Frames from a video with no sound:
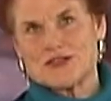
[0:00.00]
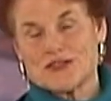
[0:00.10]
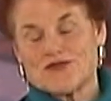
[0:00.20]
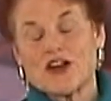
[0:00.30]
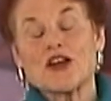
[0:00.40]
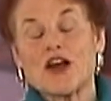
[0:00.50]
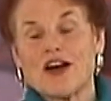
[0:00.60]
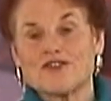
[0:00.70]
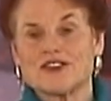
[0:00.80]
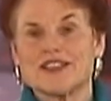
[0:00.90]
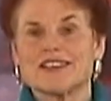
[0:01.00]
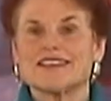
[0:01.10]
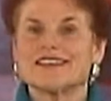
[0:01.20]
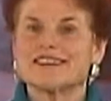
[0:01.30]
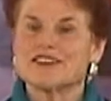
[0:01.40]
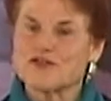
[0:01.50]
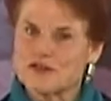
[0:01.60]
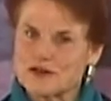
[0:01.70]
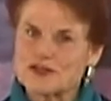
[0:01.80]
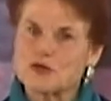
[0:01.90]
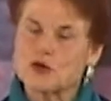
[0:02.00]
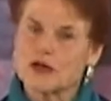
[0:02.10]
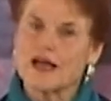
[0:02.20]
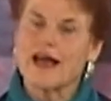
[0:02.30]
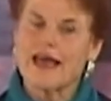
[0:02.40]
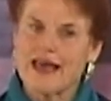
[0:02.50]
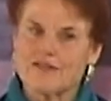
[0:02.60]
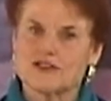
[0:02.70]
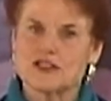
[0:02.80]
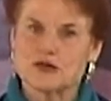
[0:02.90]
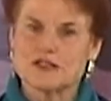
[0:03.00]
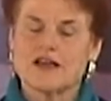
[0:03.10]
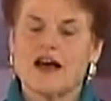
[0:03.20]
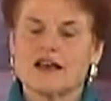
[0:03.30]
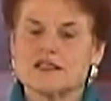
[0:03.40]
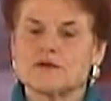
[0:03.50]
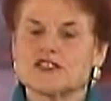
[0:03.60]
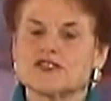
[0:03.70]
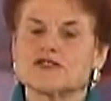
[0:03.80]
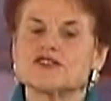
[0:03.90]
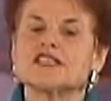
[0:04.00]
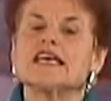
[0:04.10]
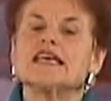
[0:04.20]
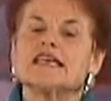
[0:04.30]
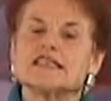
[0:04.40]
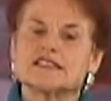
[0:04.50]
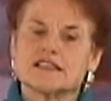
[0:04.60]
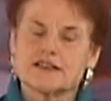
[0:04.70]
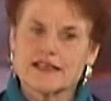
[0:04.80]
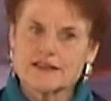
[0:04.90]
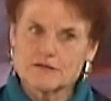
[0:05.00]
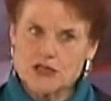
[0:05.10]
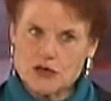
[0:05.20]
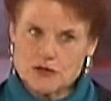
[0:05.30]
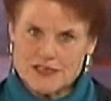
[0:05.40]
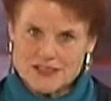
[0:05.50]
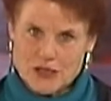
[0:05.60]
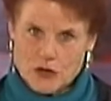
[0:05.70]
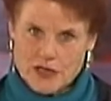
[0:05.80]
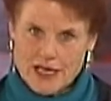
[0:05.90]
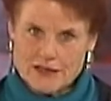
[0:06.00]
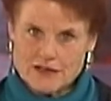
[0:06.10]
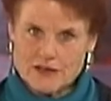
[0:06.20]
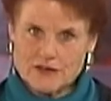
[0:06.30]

very often the first work I have to do as a hospice nurse is to let them know that it's okay that their